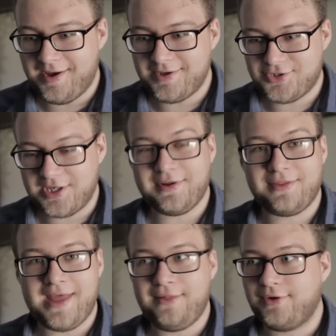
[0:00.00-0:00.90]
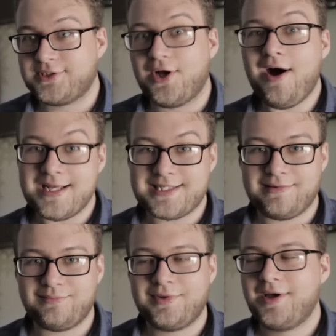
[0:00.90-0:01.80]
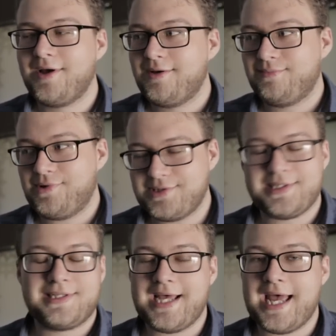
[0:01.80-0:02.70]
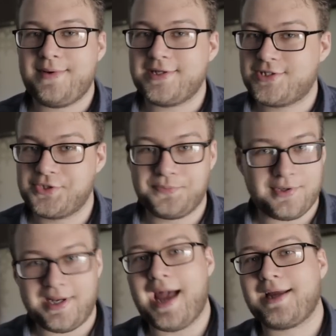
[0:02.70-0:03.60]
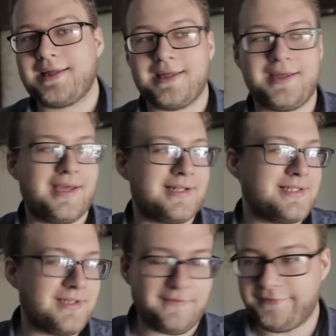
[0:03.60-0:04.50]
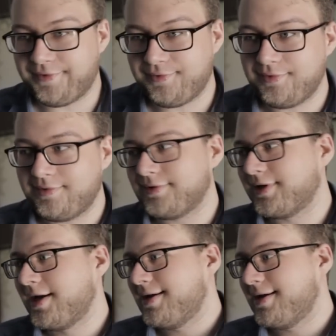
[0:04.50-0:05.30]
a trick like that looks awesome, most of the time it's super knacky, it's difficult,